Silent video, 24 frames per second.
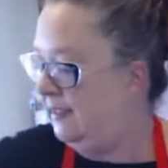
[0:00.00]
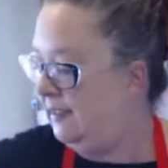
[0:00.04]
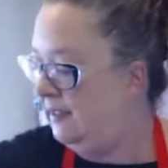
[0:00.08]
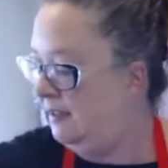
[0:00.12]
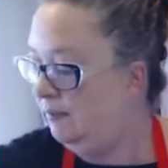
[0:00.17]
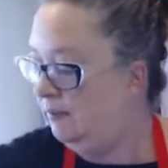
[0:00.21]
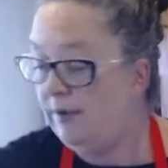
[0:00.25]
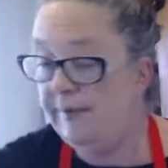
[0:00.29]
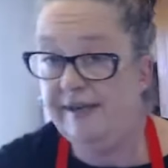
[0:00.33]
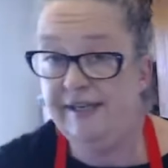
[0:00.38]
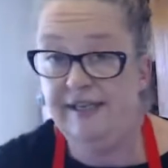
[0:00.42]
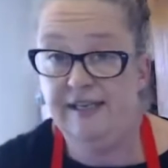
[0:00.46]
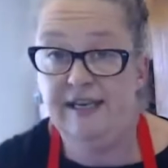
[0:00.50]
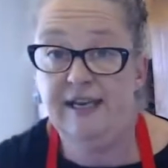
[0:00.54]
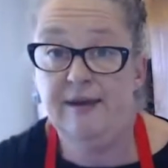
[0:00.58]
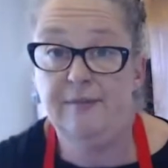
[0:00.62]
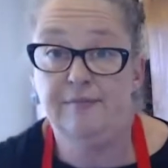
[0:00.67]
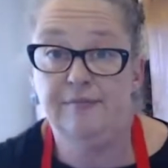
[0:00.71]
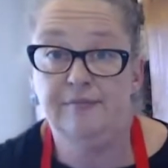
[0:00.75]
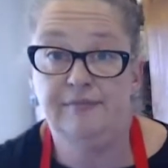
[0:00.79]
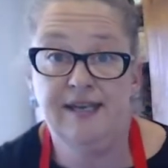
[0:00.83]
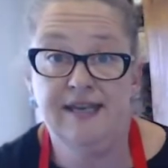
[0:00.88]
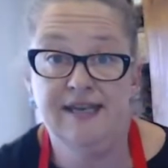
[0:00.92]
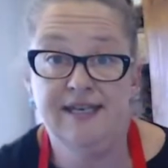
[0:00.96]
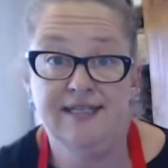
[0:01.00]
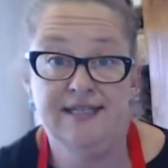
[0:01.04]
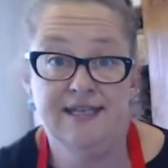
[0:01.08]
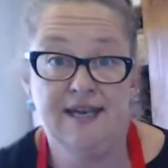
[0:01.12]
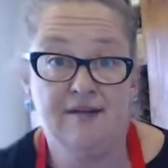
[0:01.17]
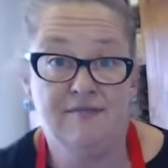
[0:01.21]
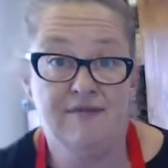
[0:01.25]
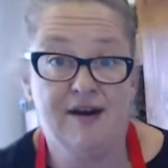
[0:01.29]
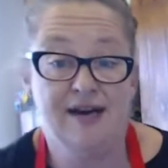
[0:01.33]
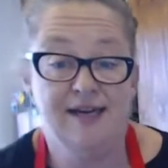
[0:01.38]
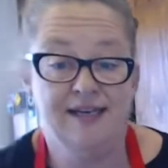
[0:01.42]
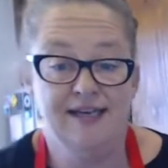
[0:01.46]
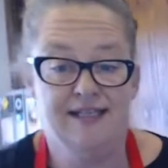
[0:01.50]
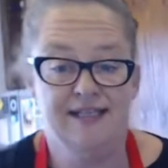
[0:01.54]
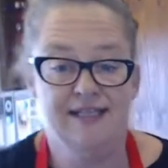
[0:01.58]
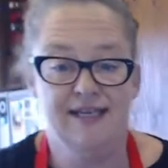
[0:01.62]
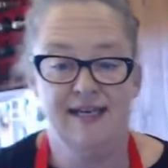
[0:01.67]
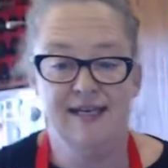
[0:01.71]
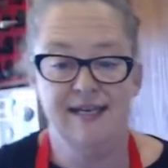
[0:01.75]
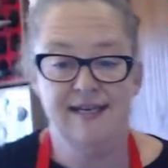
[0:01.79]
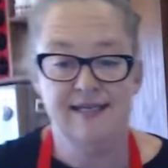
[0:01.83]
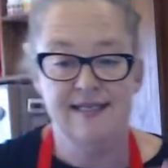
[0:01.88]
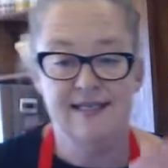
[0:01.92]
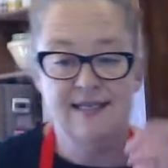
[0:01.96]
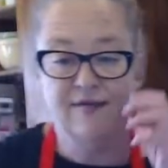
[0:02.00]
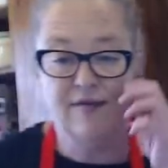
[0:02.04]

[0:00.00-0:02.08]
I mean, yep, here's our rainy days,